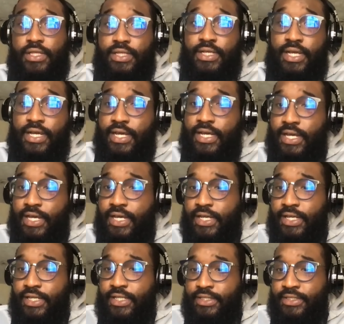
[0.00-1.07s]

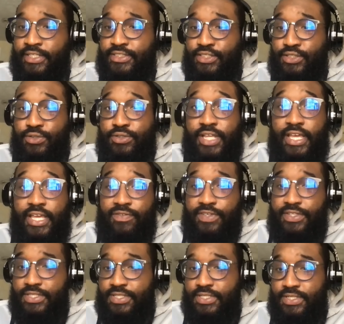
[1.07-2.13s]
Jamaal, Digital
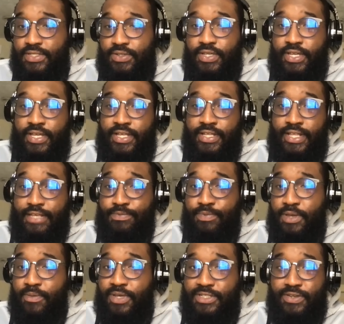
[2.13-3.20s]
Davis, and that's
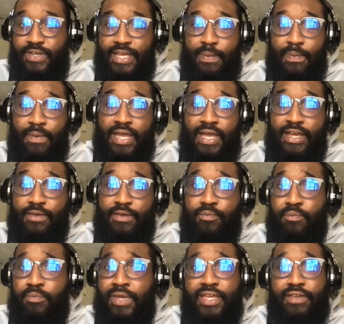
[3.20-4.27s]
pretty much like my
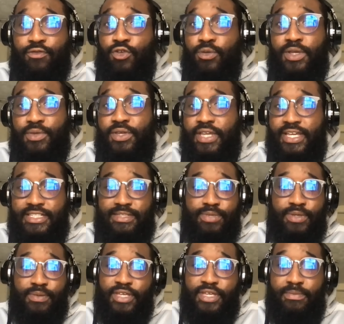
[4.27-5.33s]
main form of communication.
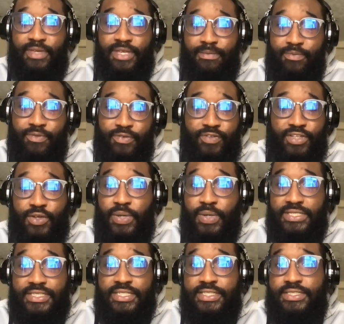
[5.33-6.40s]
People hit me up with any
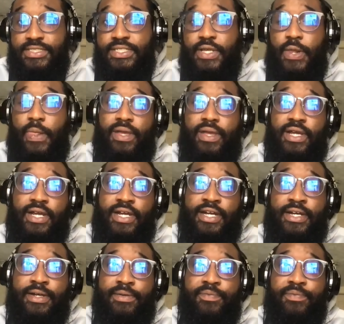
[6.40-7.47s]
questions.
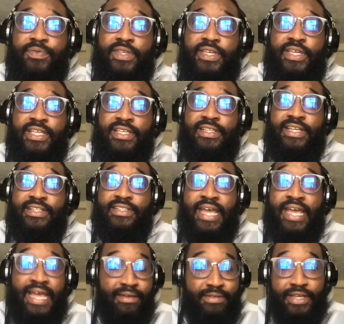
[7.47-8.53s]
They can
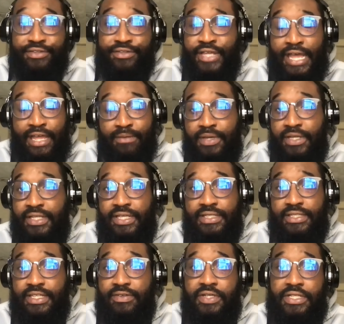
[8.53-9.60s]
tag me in
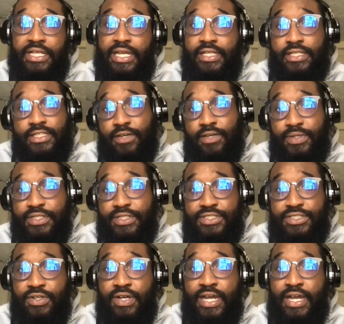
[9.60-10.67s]
anything like that, anything they want to
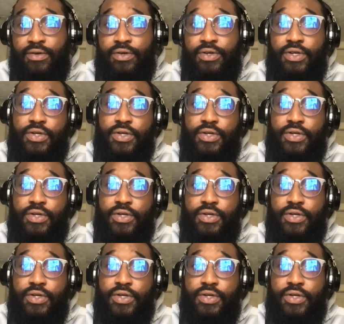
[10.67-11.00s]
show out.